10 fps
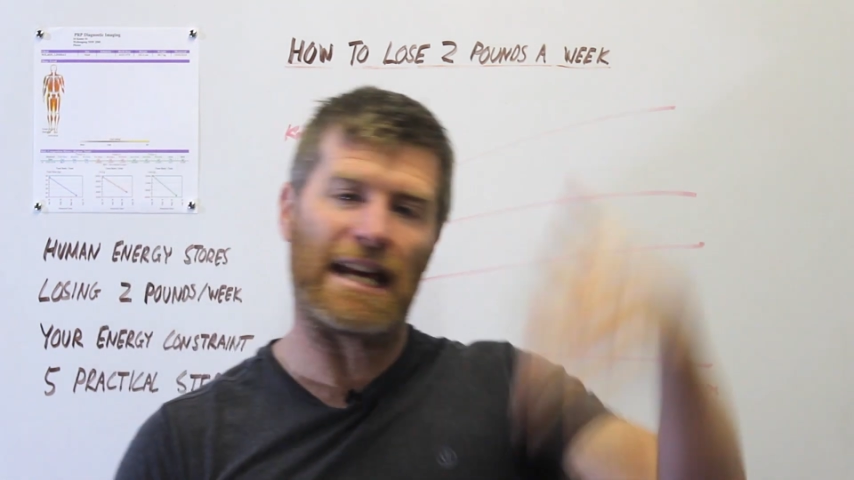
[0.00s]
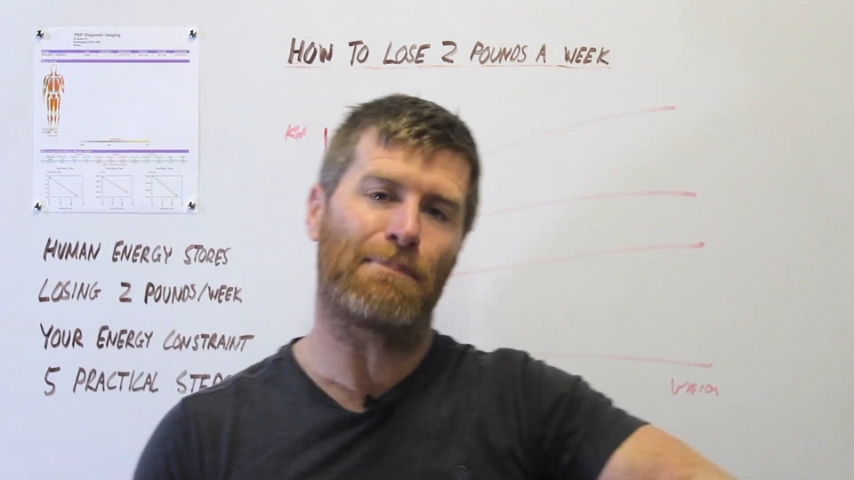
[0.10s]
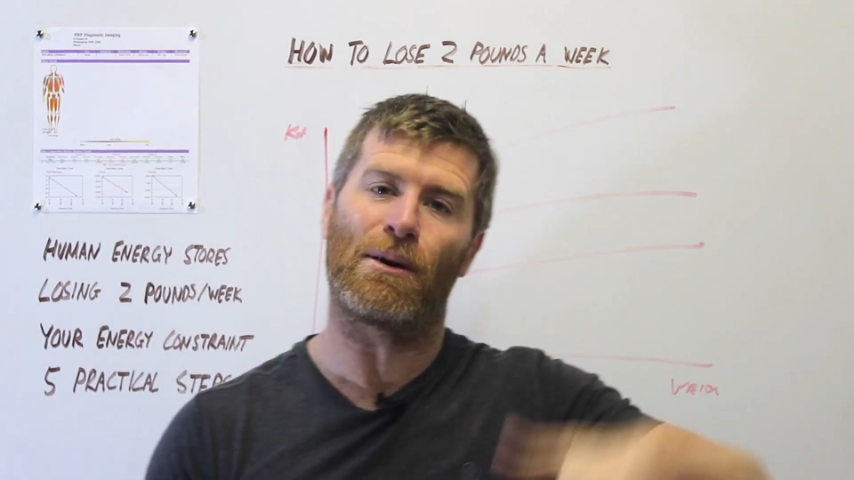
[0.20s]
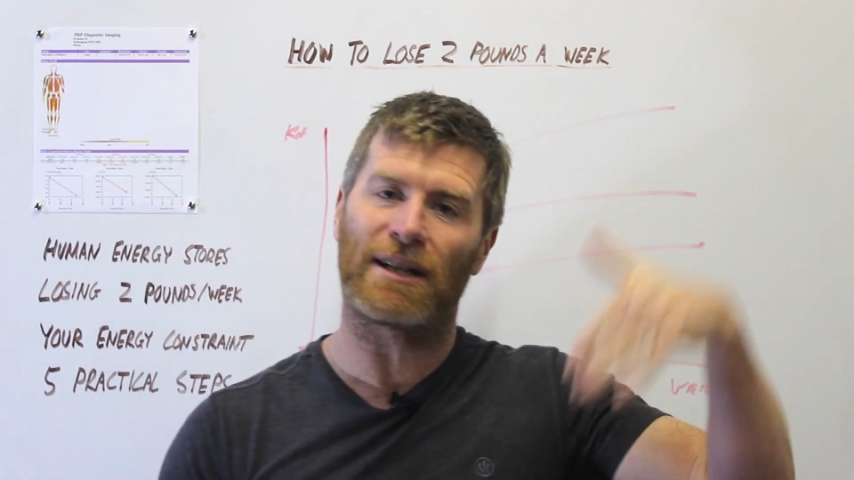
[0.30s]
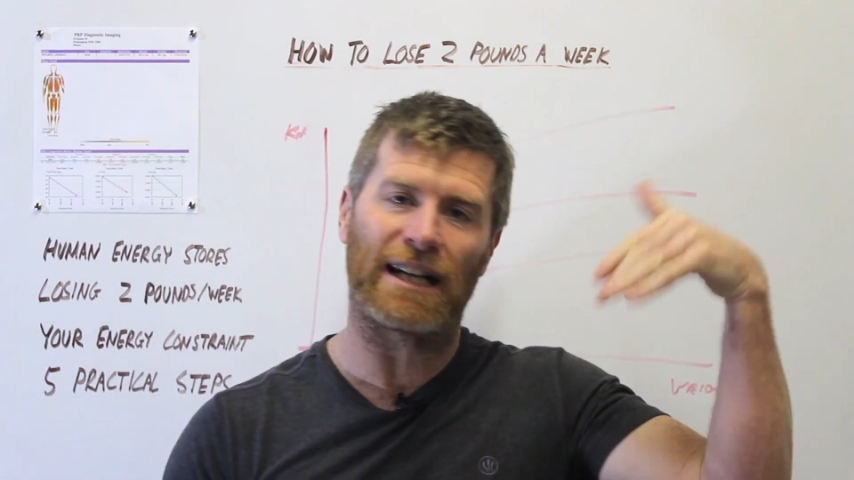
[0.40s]

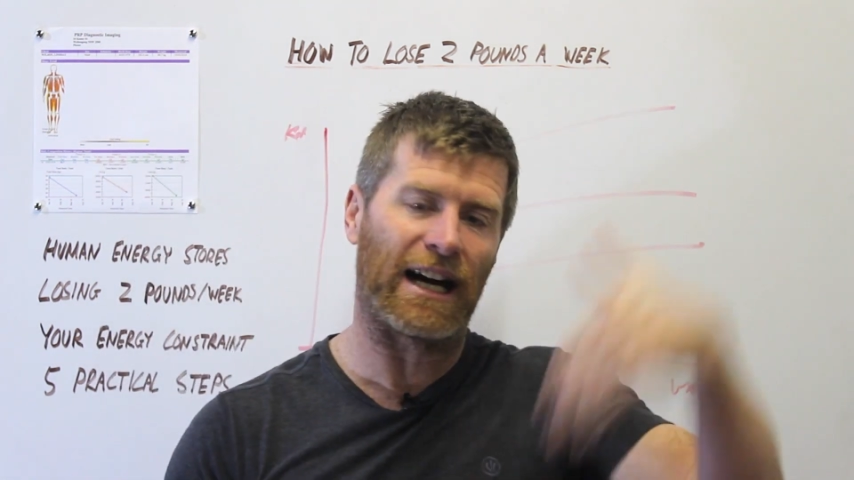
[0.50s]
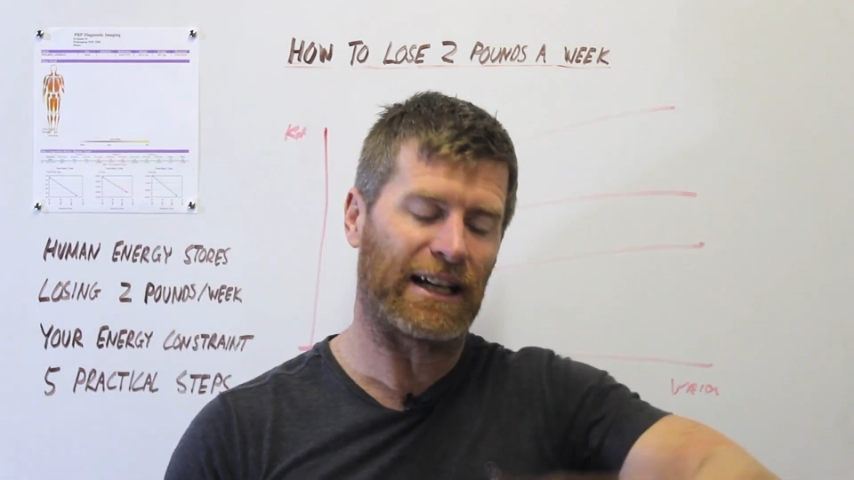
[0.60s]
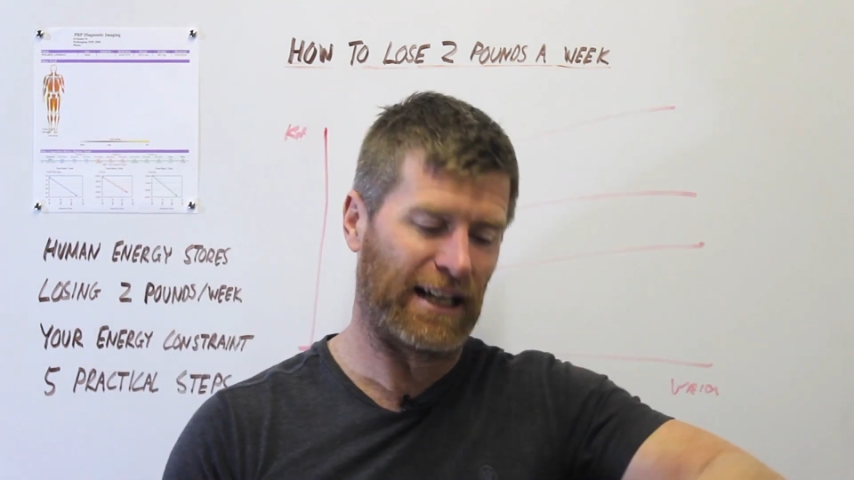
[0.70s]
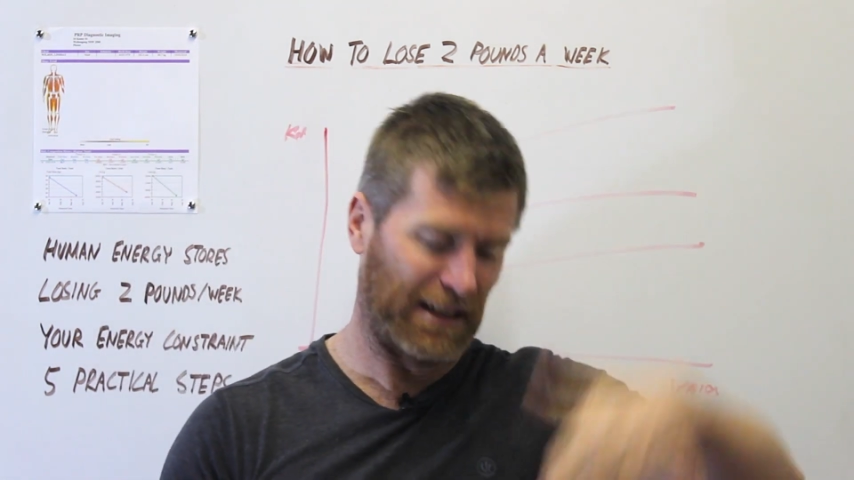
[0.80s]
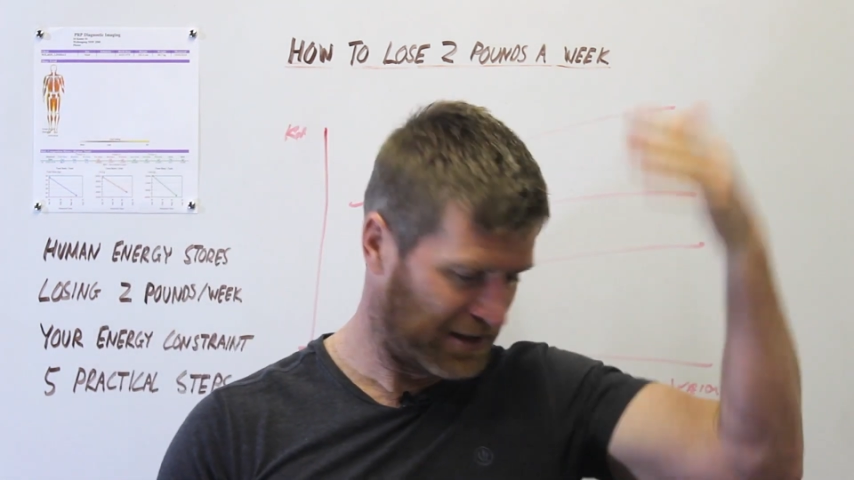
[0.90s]
keep on
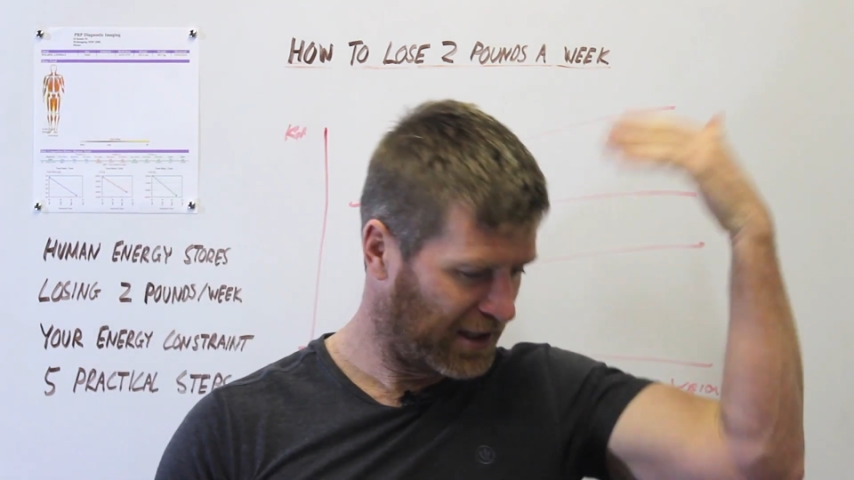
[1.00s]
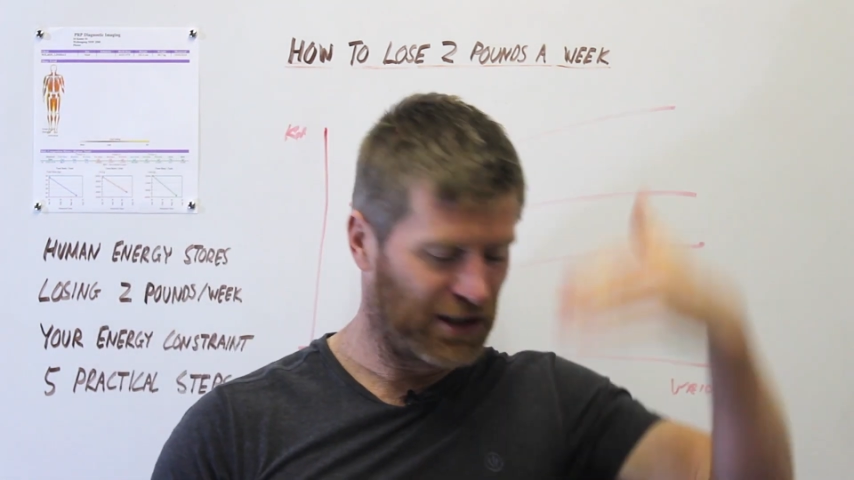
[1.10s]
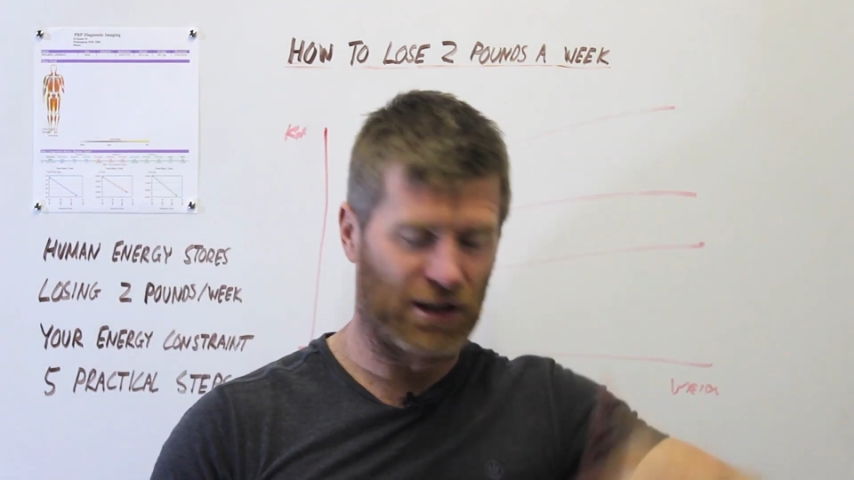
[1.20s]
cutting